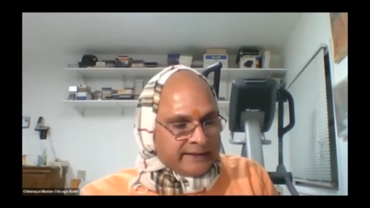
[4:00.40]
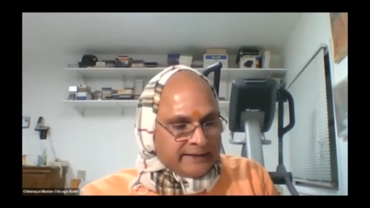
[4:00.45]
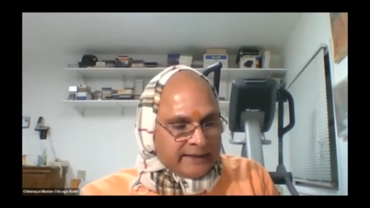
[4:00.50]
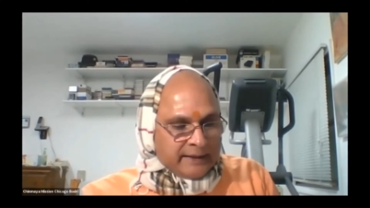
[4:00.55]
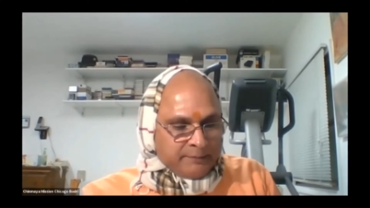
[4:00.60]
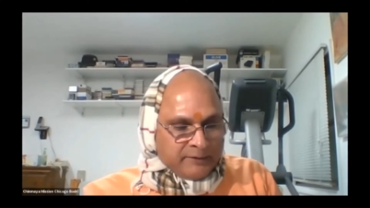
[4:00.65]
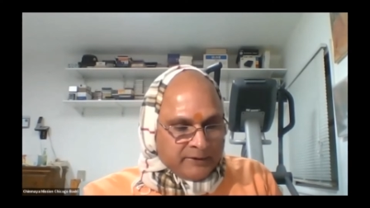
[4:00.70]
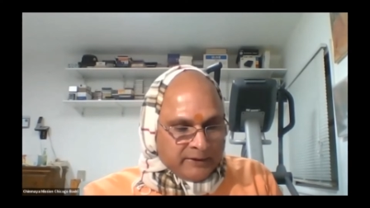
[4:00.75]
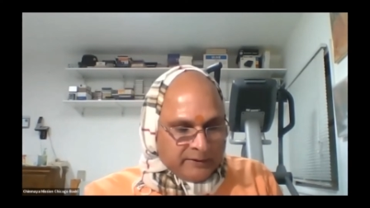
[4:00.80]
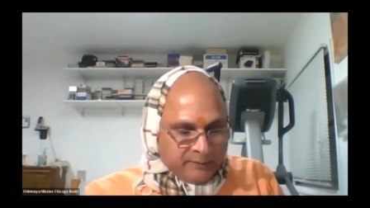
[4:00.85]

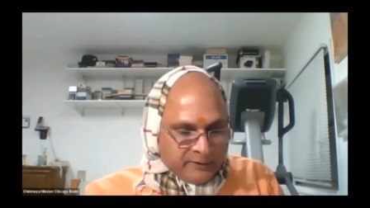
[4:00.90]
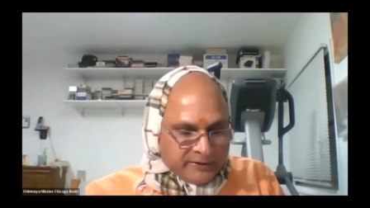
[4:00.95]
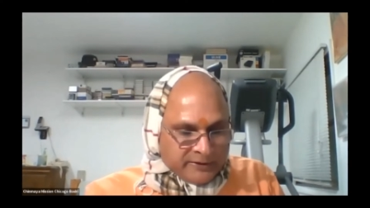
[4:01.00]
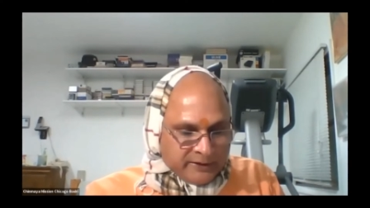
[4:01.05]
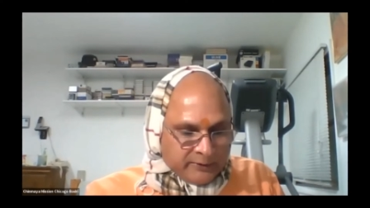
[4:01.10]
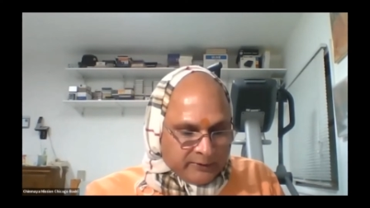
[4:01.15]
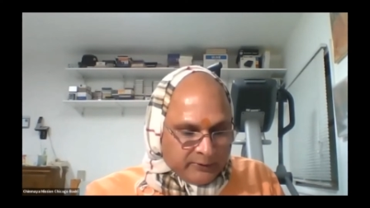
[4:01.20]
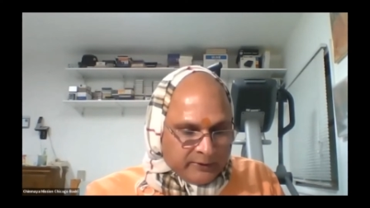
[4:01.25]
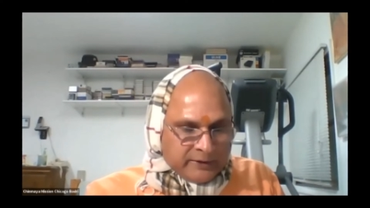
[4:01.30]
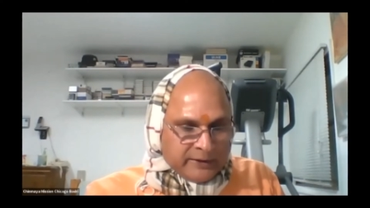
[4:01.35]
chapter Pujya
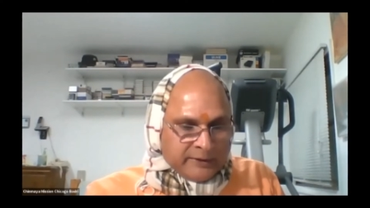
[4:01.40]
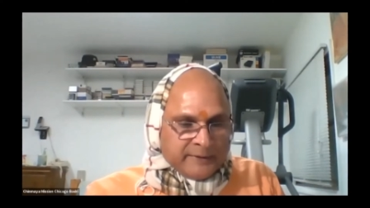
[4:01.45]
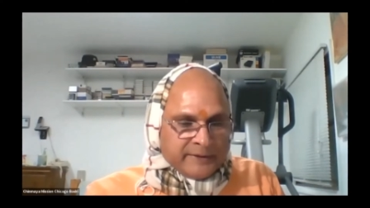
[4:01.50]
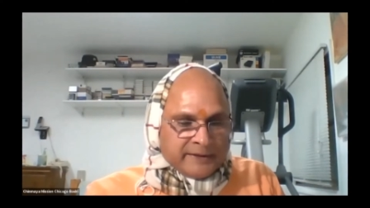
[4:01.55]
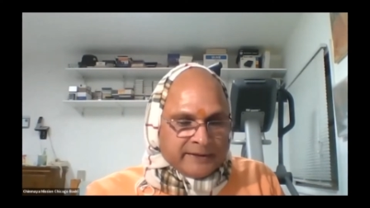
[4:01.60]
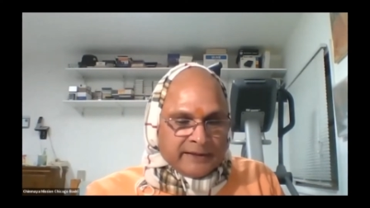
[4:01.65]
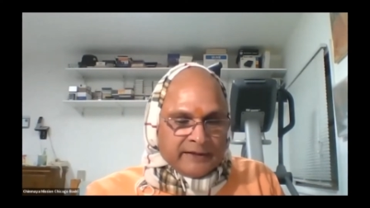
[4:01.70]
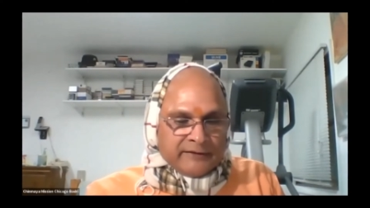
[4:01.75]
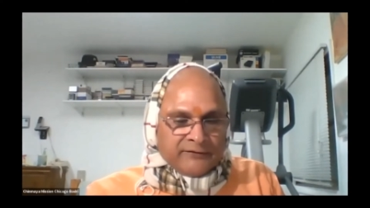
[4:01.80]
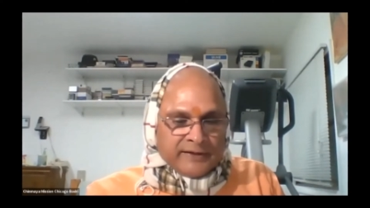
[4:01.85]
Gurudev is
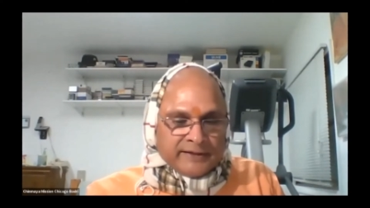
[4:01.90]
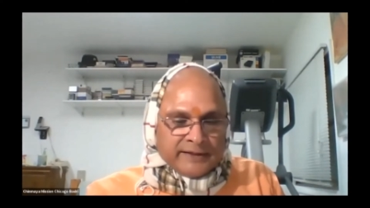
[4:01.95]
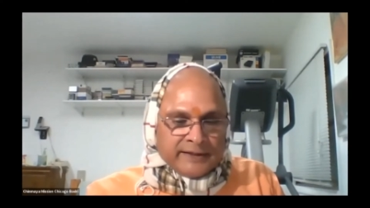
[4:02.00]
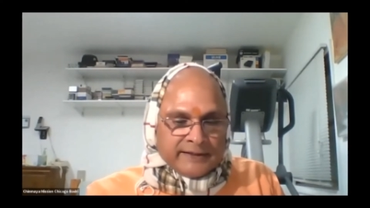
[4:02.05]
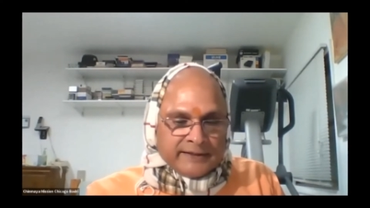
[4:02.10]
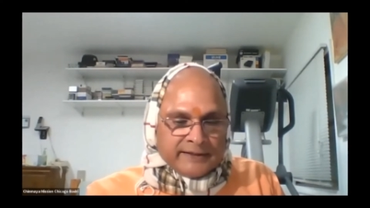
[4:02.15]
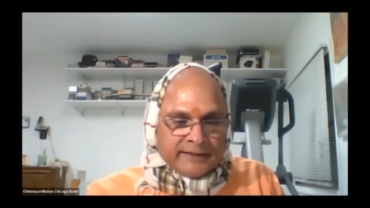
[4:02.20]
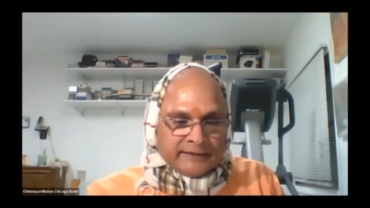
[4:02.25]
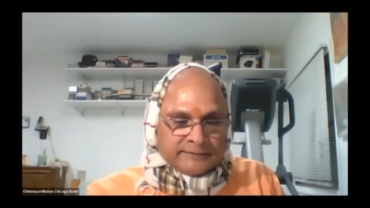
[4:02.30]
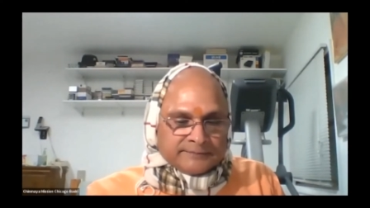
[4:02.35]

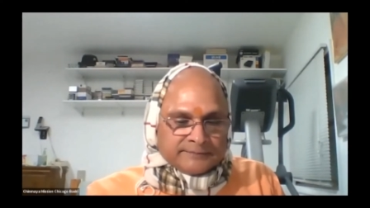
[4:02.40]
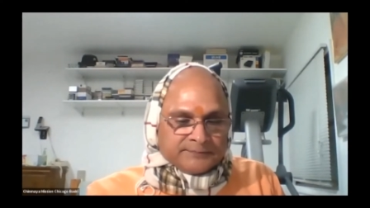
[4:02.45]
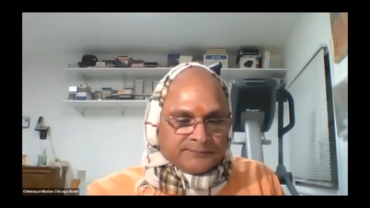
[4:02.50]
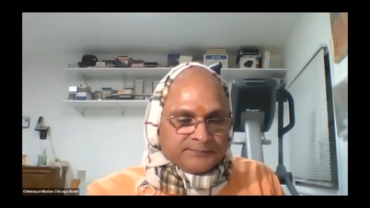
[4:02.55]
emphasizing.